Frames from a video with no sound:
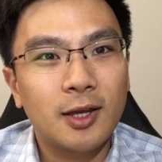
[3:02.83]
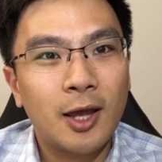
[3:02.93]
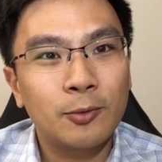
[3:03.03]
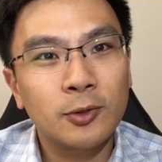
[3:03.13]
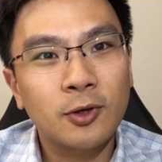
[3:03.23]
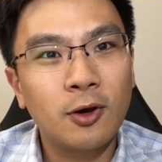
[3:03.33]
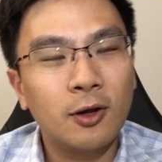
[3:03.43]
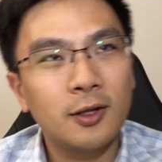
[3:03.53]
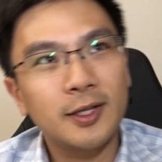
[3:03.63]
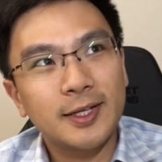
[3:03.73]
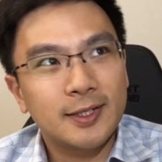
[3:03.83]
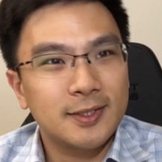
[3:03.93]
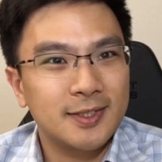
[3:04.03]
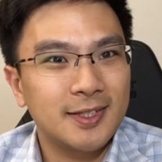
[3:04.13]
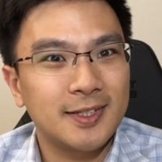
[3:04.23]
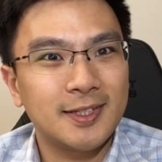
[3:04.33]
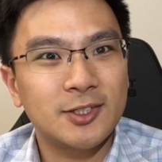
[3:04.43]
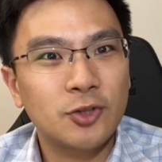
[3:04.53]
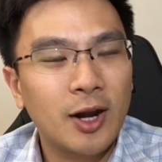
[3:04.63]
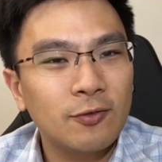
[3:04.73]
I would call is the
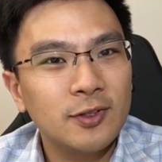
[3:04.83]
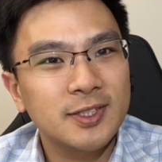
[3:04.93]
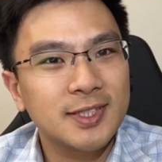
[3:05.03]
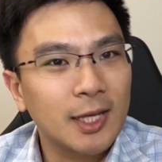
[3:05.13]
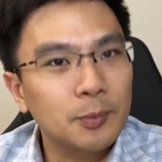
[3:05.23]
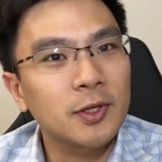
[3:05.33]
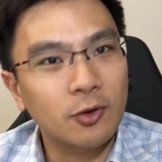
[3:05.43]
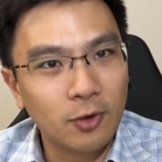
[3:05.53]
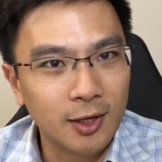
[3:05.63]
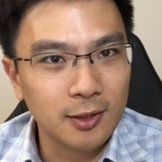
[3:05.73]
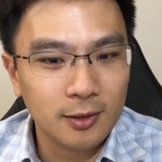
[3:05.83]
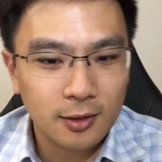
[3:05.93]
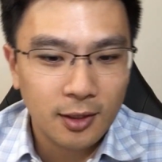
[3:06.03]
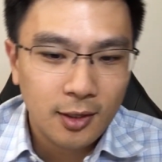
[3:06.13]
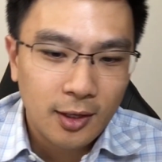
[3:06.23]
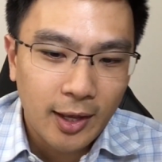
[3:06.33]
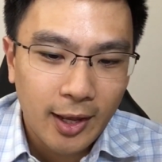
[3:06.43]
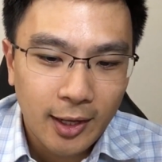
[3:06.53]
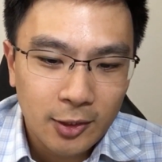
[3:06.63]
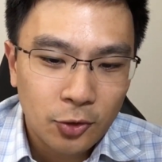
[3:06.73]
travel statement credit.
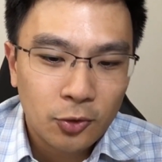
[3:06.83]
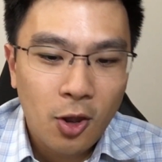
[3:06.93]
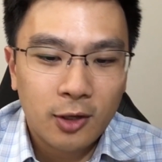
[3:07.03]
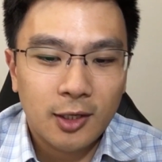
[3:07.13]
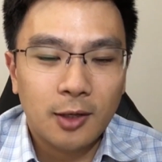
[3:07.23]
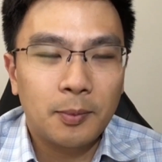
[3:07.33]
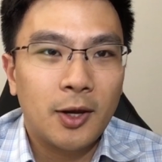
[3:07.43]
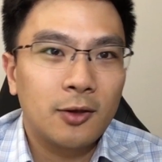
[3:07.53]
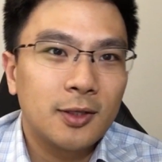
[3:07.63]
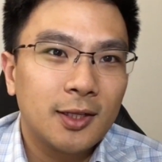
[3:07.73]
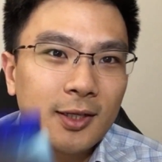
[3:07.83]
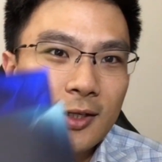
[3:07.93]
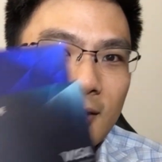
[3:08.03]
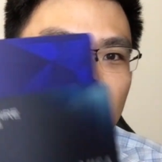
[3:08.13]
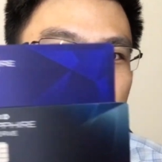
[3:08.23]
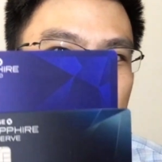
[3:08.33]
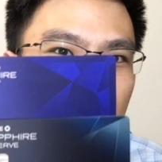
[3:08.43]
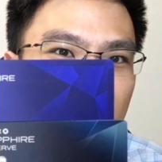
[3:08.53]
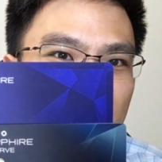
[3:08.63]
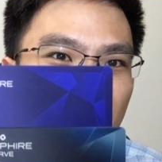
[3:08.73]
And you're talking about the
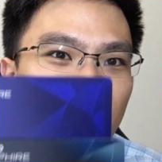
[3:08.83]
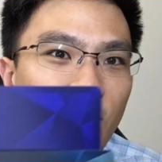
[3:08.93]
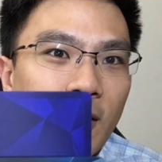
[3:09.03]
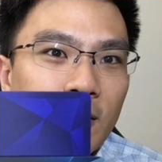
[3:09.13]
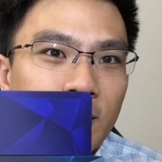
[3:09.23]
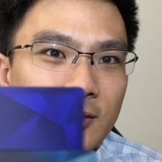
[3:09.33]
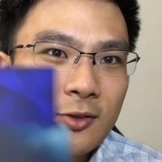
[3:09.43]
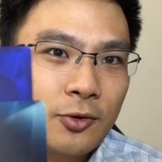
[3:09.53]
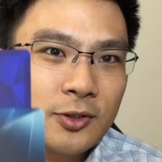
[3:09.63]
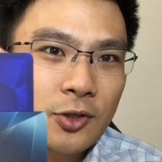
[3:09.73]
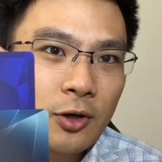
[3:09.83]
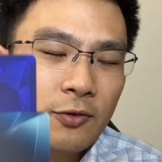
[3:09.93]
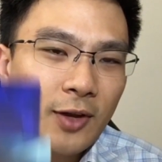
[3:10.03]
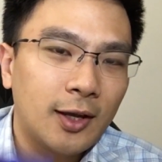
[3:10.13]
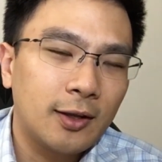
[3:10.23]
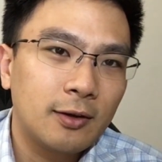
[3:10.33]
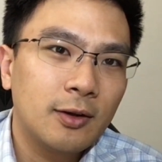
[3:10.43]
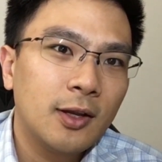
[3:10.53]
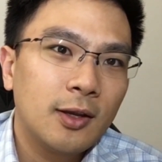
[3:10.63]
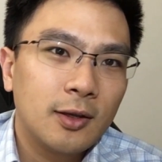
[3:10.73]
Chase Sapphires, Reserve, and
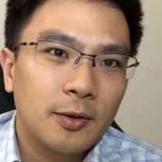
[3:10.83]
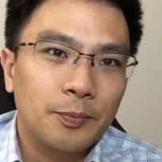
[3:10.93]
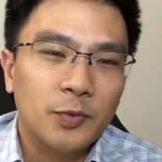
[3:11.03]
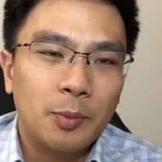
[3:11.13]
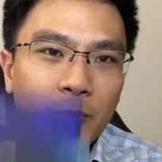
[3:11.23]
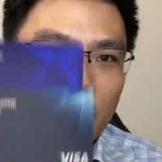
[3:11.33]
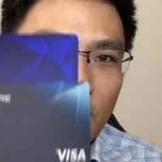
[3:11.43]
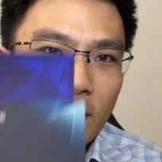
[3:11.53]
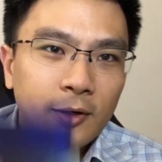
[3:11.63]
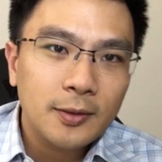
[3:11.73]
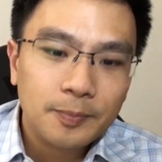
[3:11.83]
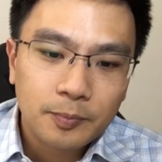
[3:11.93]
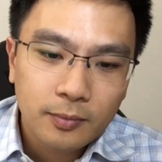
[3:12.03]
Preferred,